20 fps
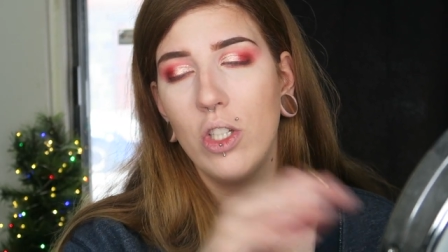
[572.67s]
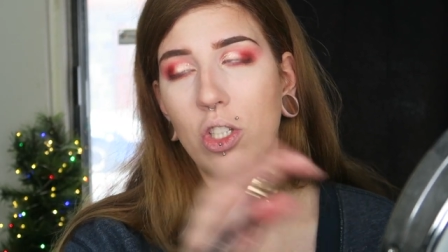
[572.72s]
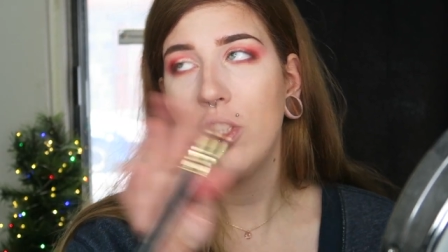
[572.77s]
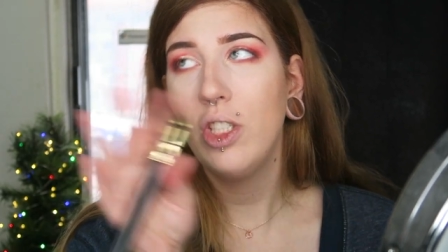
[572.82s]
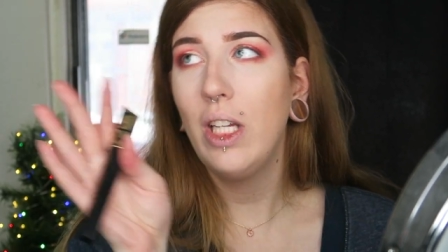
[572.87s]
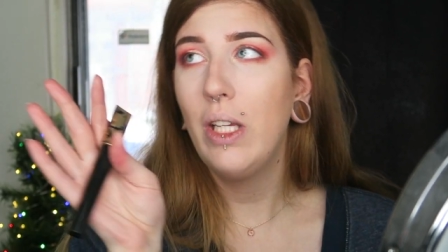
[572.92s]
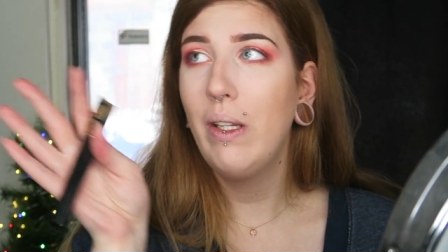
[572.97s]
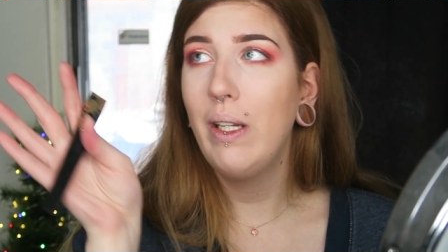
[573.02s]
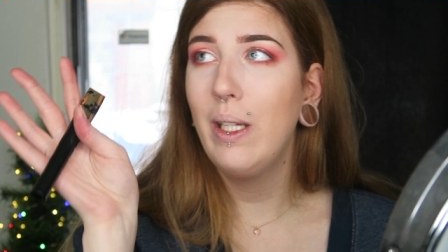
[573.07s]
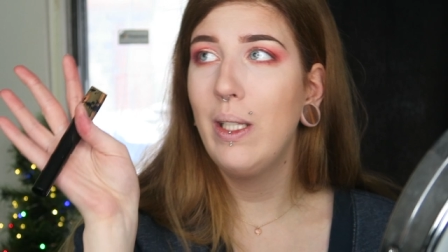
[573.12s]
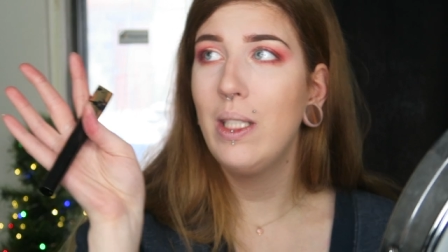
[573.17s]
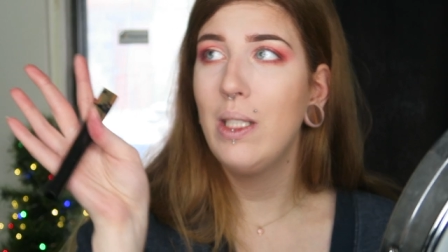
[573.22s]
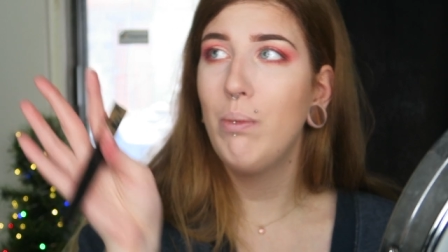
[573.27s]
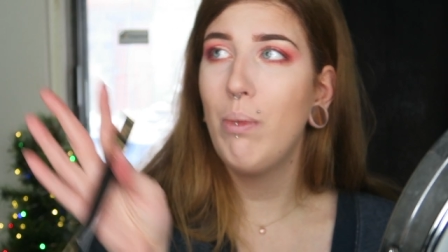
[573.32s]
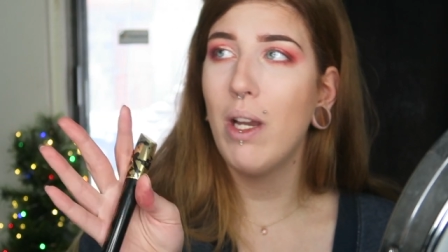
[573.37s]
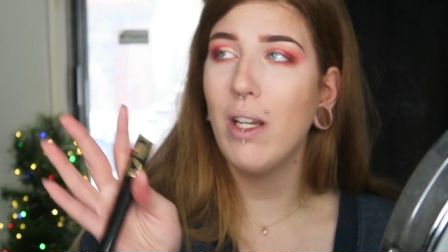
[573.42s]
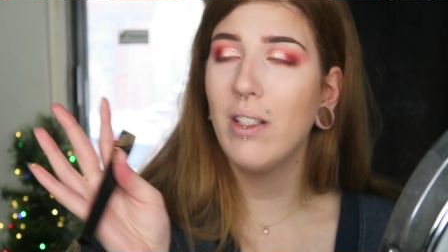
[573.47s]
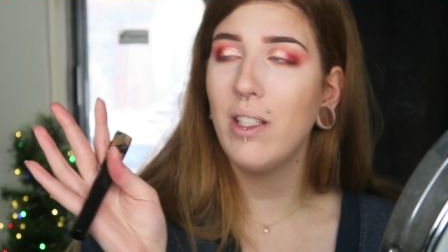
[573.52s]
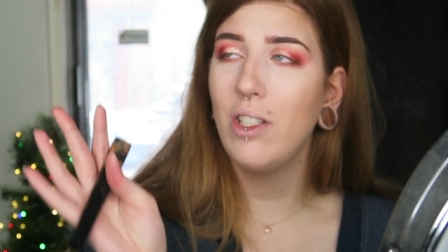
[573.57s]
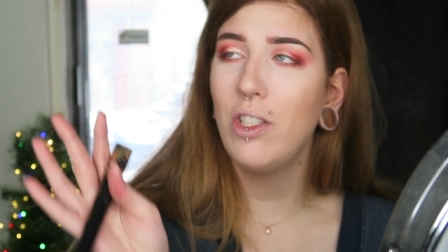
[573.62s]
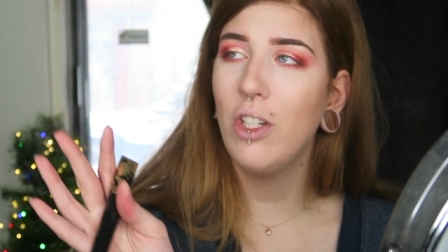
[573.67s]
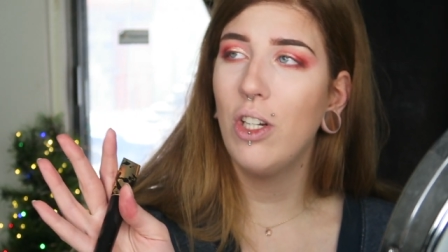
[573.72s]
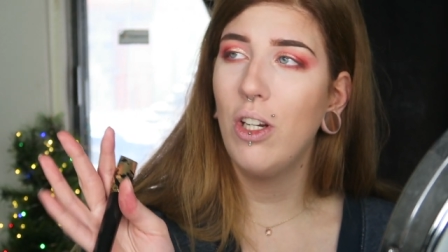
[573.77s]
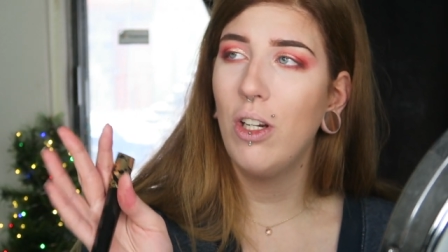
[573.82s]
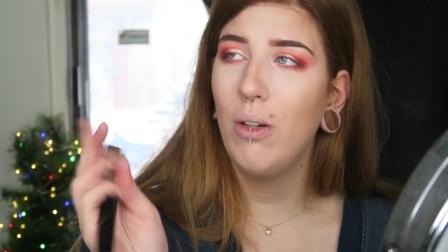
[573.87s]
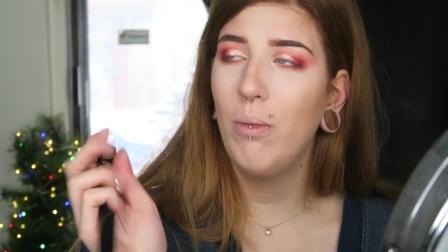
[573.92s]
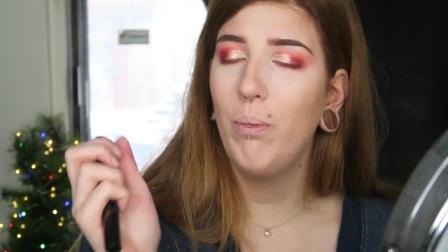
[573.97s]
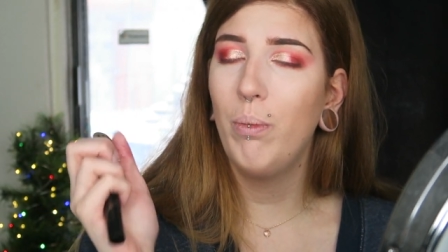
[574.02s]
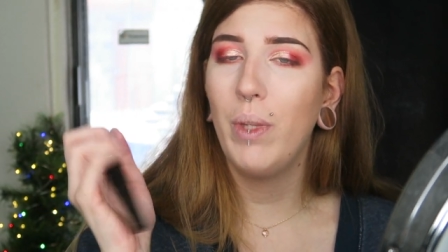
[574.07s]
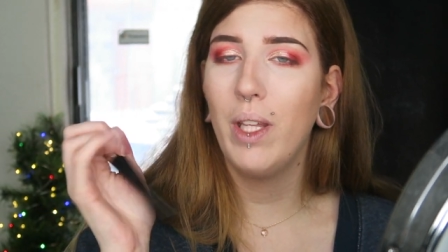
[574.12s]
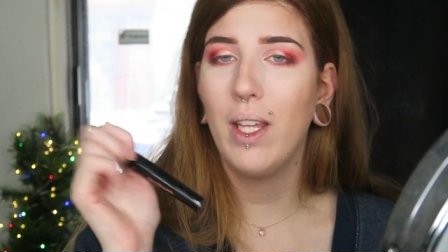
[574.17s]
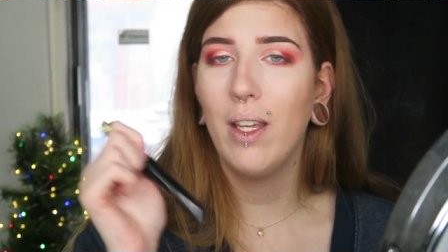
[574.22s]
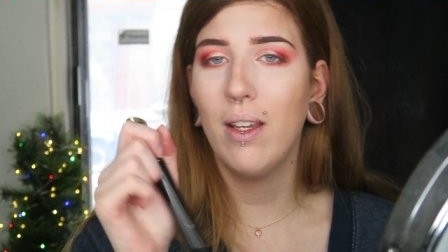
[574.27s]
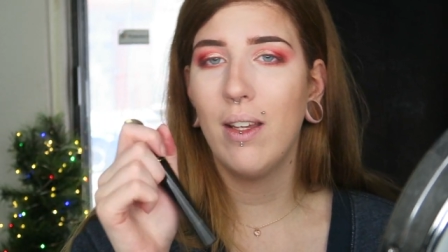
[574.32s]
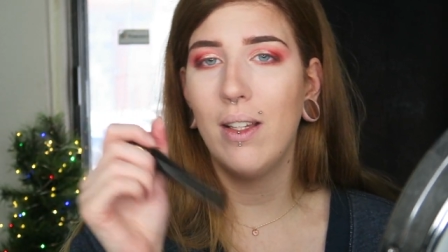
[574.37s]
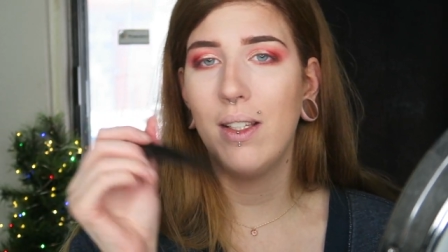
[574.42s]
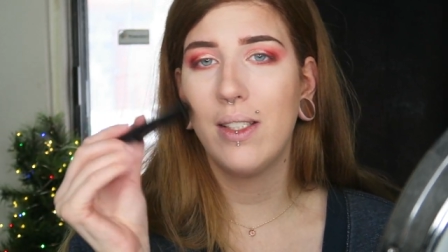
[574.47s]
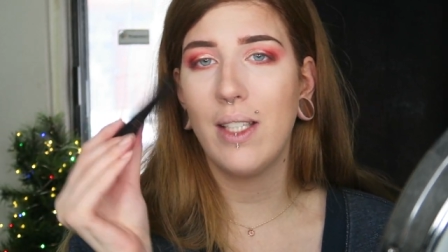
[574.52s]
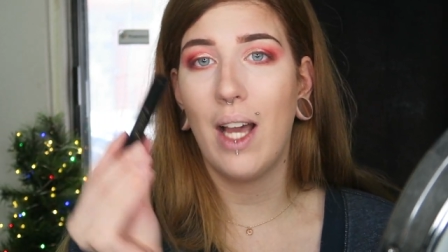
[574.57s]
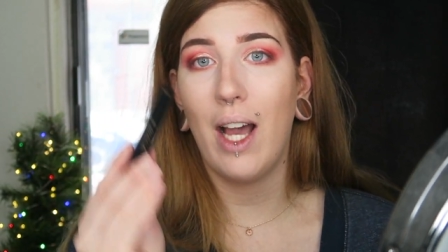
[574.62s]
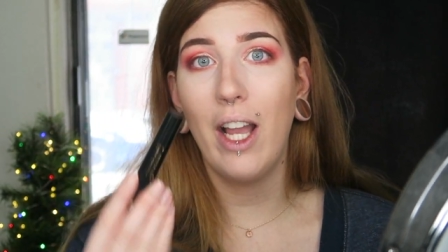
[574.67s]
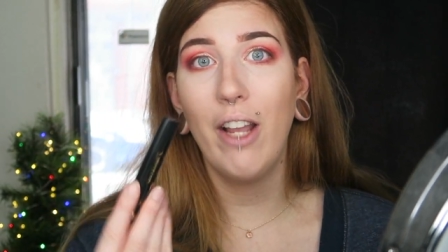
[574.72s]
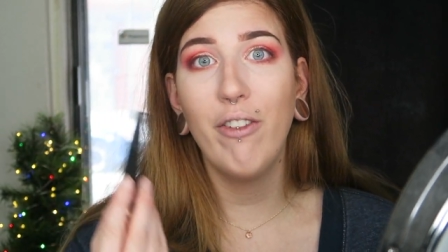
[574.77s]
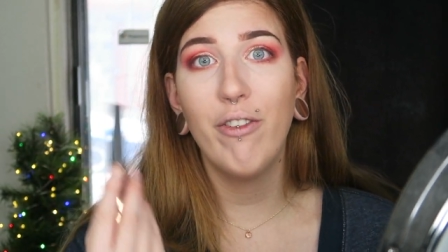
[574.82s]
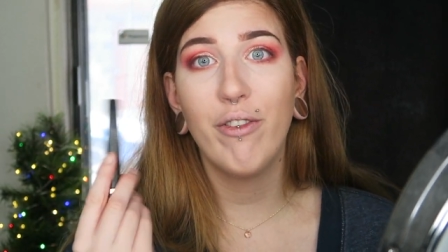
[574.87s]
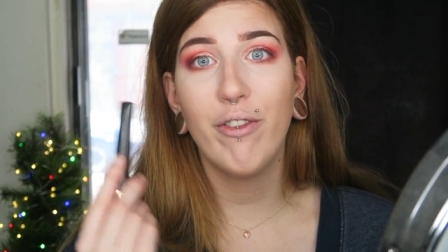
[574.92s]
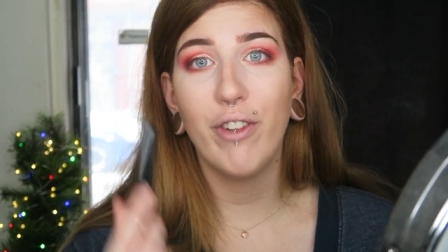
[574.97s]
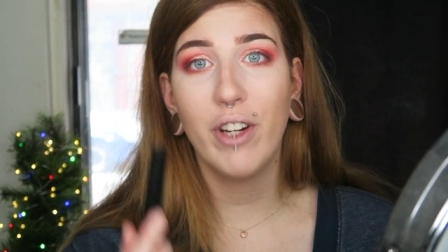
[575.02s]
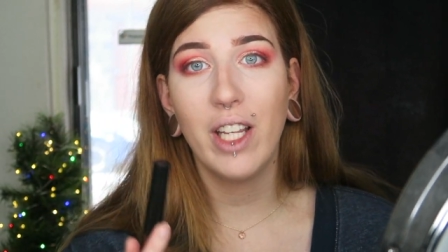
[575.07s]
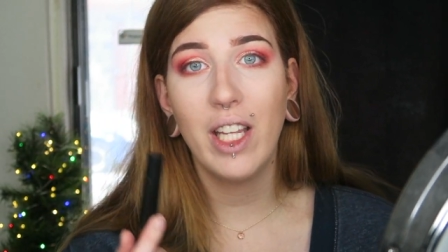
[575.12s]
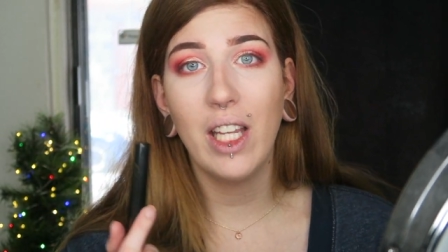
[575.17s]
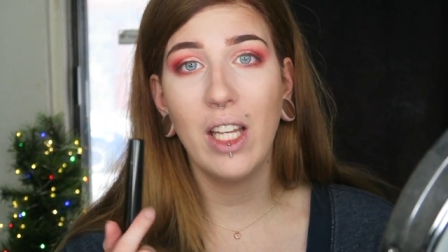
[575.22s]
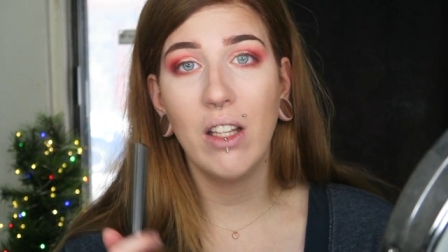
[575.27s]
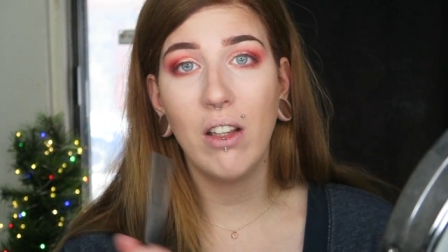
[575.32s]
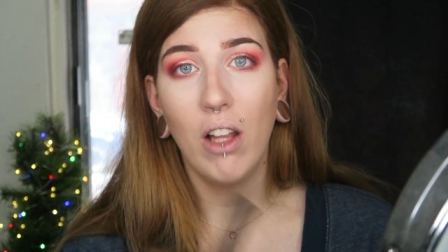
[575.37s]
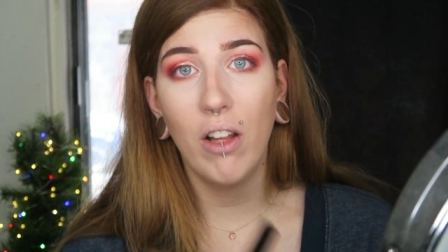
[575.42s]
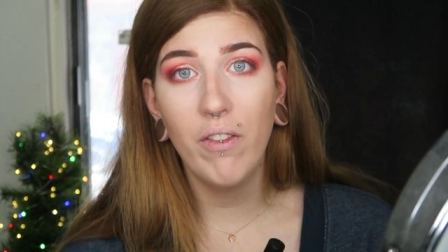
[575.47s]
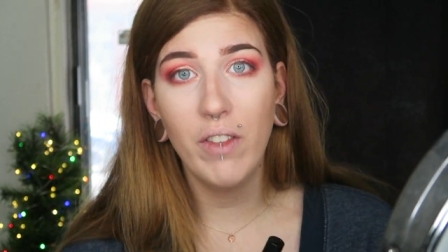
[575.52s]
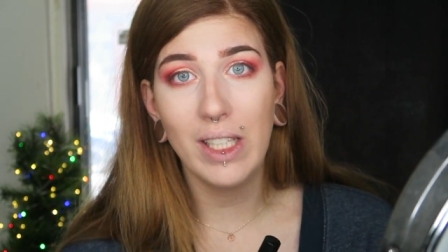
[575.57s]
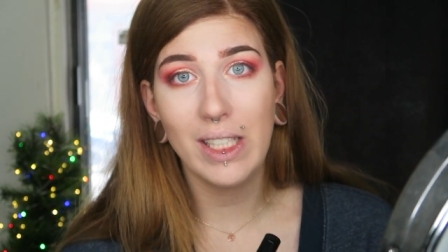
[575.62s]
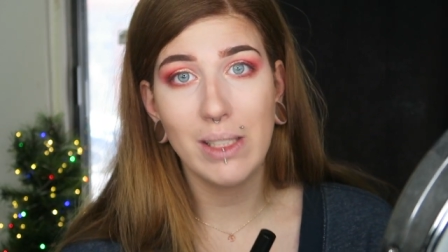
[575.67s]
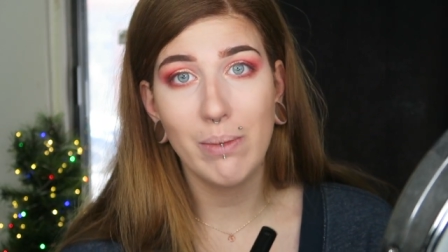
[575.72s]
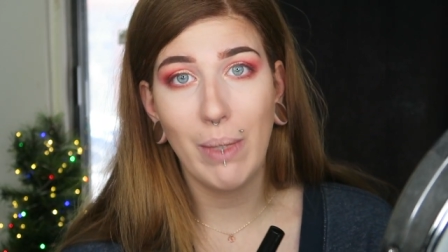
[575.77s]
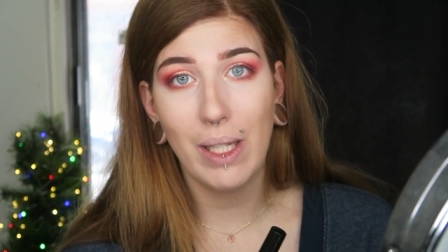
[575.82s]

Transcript: shout out to Boxycharm because I freaking love this